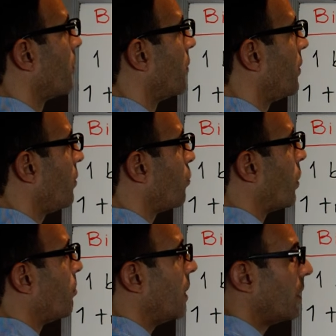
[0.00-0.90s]
This is
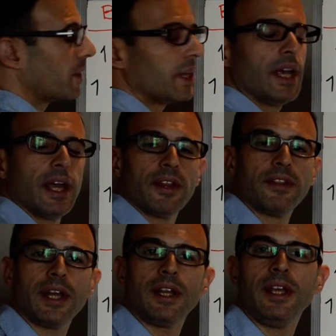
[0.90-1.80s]
1 billion.
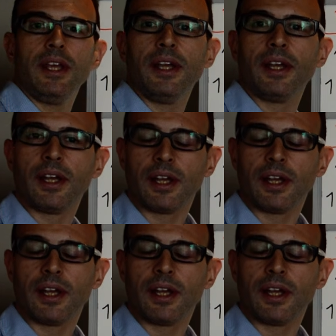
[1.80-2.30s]
Then he